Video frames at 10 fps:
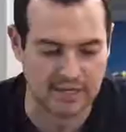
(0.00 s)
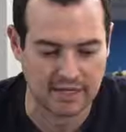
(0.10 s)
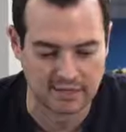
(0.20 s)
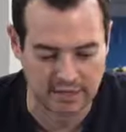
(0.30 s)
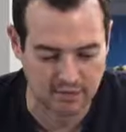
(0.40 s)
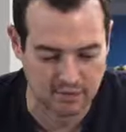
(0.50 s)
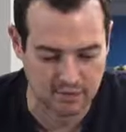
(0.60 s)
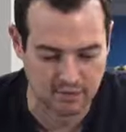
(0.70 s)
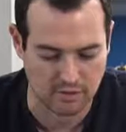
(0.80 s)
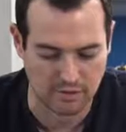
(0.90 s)
has a kickstand,
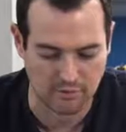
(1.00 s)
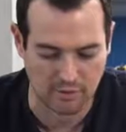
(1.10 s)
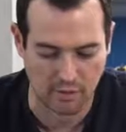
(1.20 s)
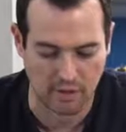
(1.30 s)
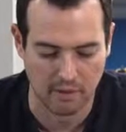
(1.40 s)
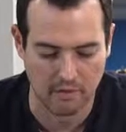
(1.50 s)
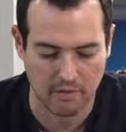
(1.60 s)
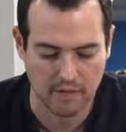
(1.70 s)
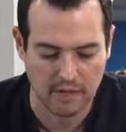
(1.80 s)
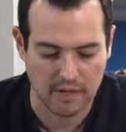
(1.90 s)
so you can prop it up
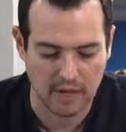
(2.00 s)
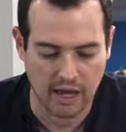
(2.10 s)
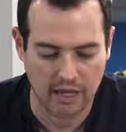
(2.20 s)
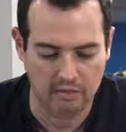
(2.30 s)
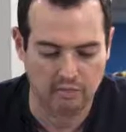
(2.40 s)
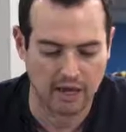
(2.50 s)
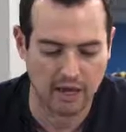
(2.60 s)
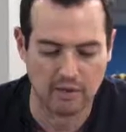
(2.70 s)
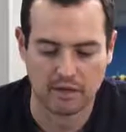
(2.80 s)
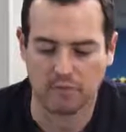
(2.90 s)
and do some
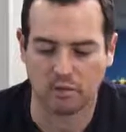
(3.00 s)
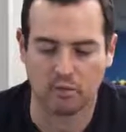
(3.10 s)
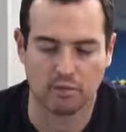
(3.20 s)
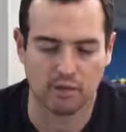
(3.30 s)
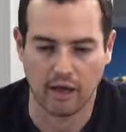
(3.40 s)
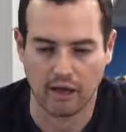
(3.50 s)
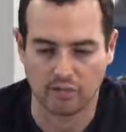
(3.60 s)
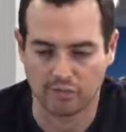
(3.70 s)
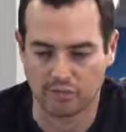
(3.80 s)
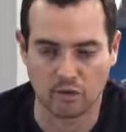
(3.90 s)
gaming. And if you want to pull
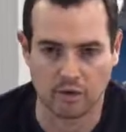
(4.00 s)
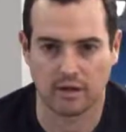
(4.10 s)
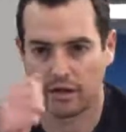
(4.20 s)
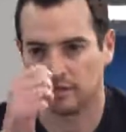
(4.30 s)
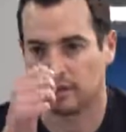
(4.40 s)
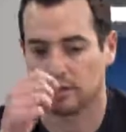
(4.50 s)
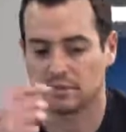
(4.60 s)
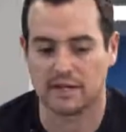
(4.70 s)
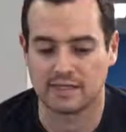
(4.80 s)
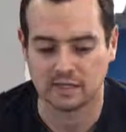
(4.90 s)
off the Joy-Cons and
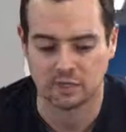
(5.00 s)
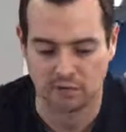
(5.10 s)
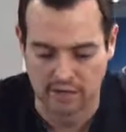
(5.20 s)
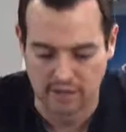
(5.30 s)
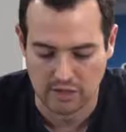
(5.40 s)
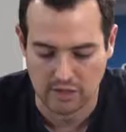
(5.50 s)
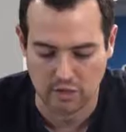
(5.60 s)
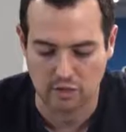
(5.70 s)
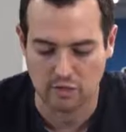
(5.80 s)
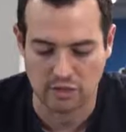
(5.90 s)
use it as a screen,
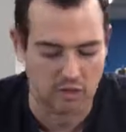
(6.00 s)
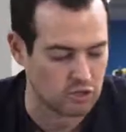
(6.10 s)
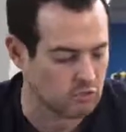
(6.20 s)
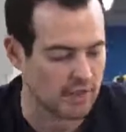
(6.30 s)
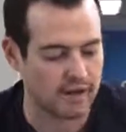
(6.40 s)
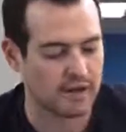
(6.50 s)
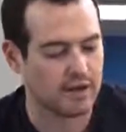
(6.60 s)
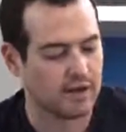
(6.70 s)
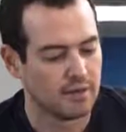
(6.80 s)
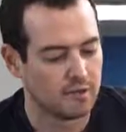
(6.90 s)
you can do that.
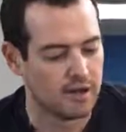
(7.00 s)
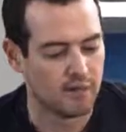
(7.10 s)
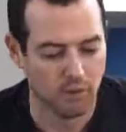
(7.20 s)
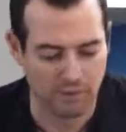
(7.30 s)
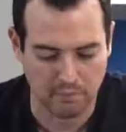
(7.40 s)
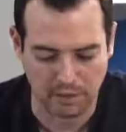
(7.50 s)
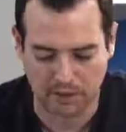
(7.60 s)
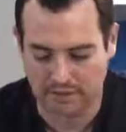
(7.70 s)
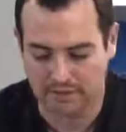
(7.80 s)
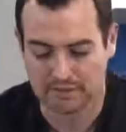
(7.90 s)
But we got more in the
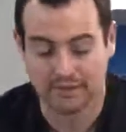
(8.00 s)
box.